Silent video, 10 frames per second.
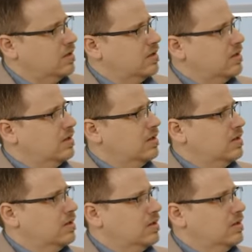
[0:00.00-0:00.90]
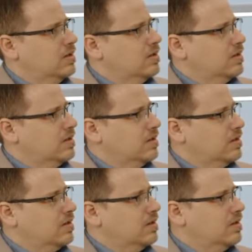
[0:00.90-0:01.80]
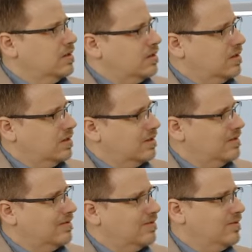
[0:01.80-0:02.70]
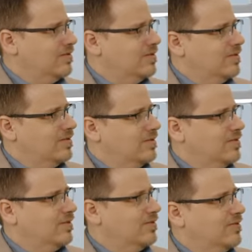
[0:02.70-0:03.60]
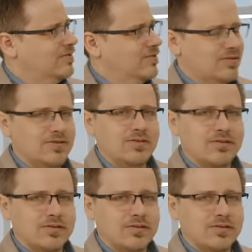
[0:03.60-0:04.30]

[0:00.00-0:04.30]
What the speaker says: (not speaking)